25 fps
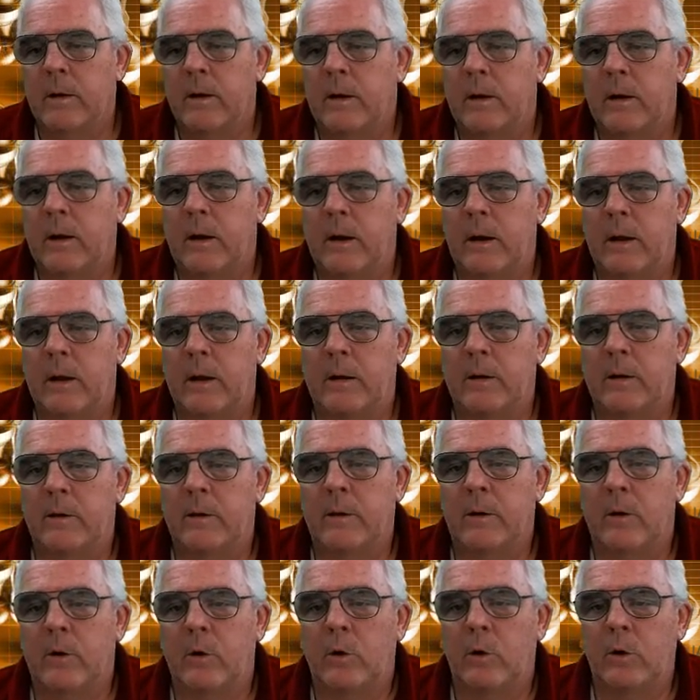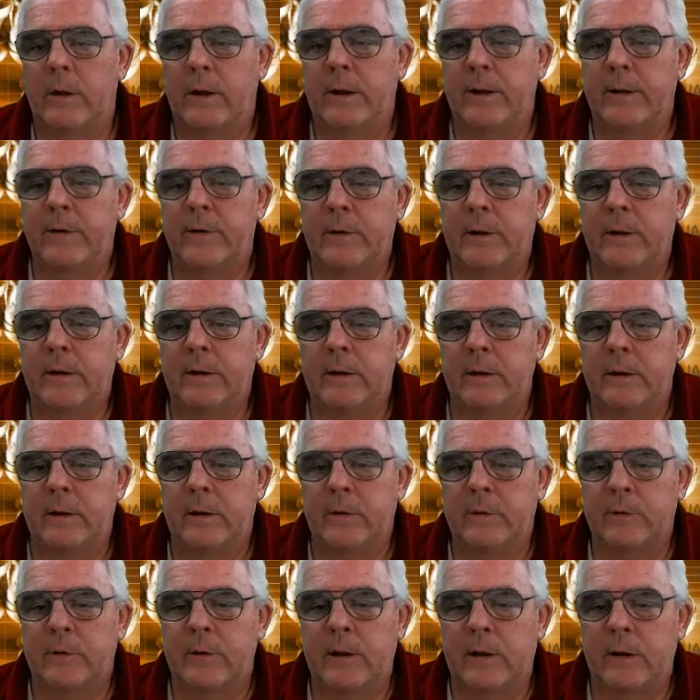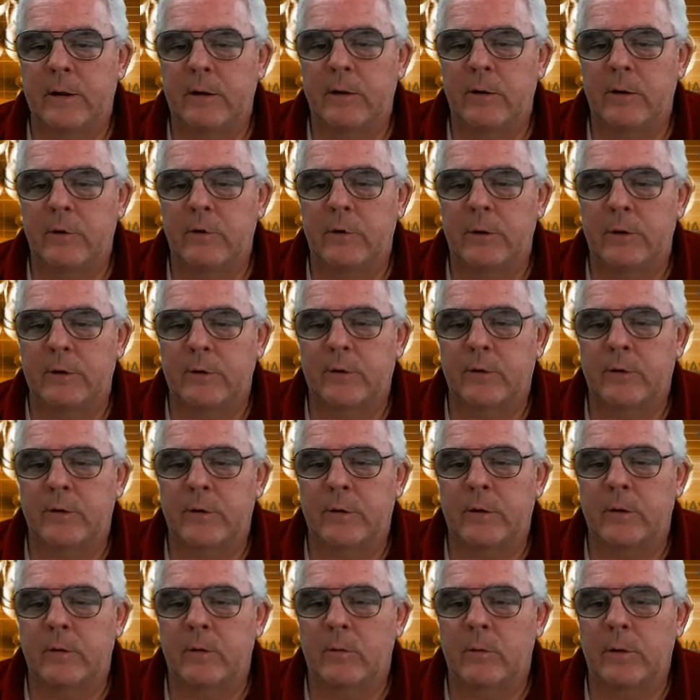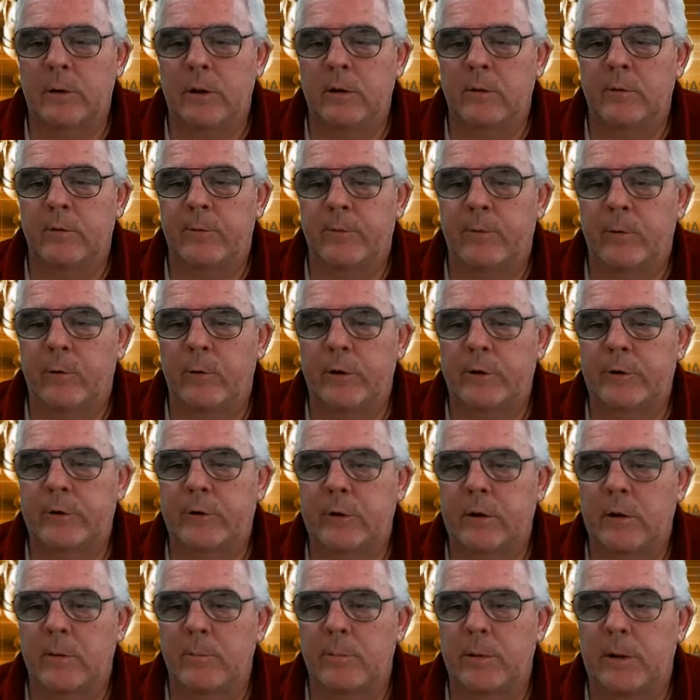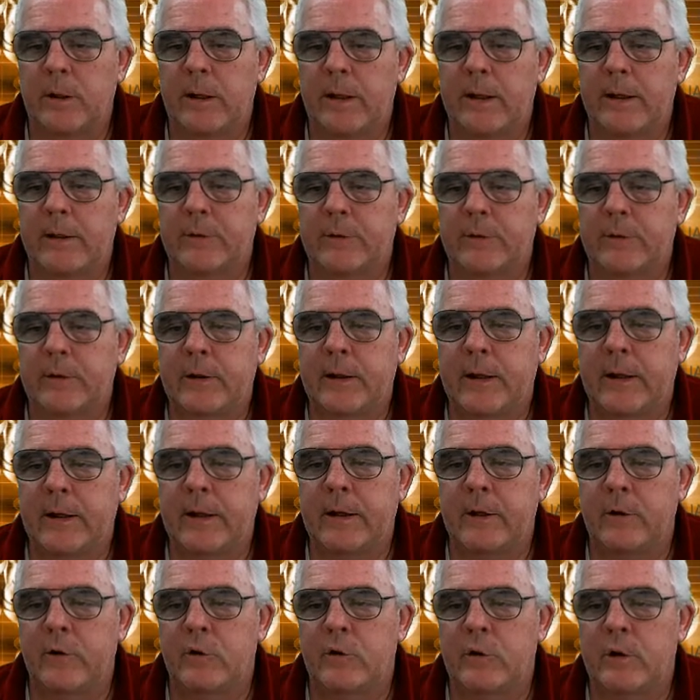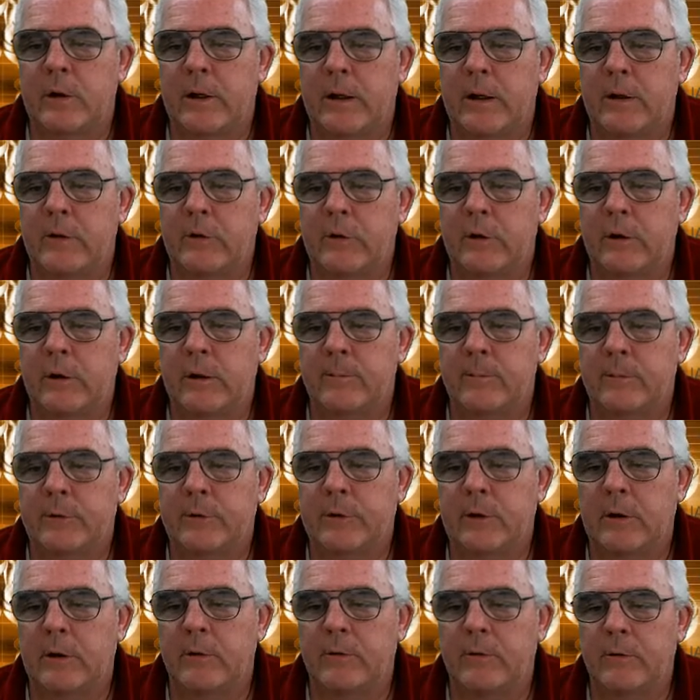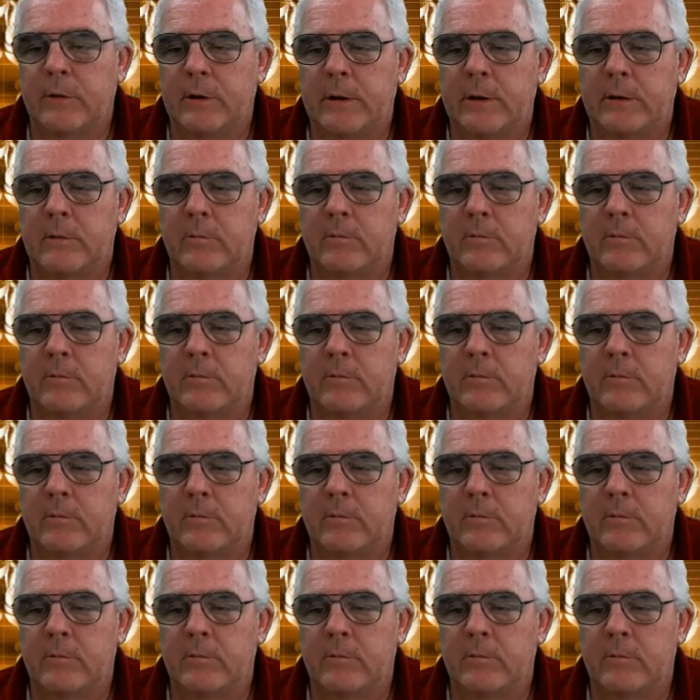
And the whole idea is now you're just reinforcing Black's cage, caging himself in.